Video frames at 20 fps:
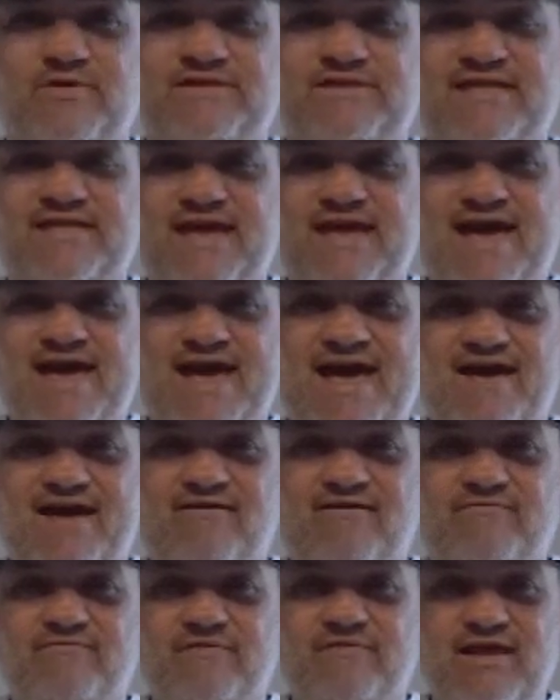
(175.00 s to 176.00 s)
they
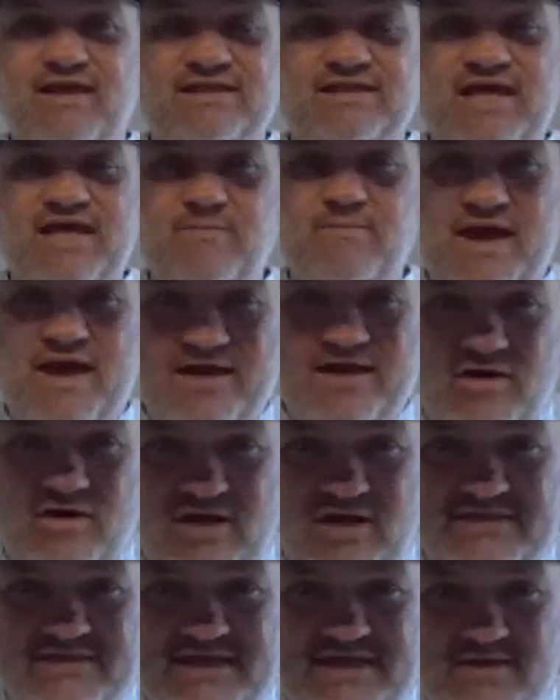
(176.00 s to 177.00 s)
have. They might
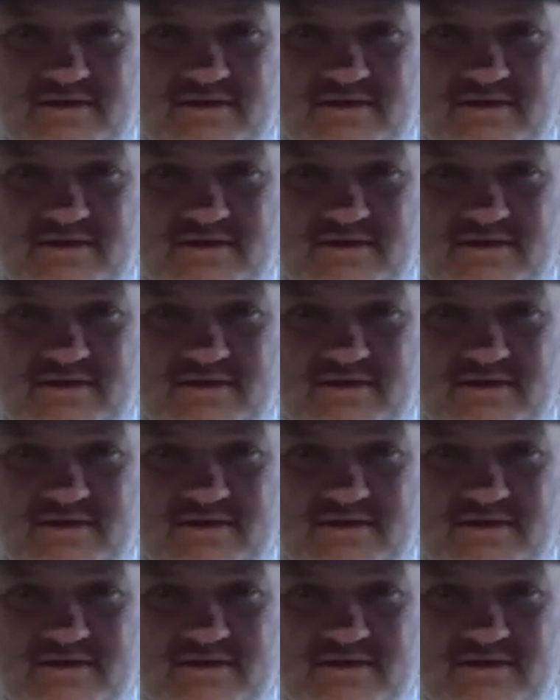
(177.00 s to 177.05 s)
call 10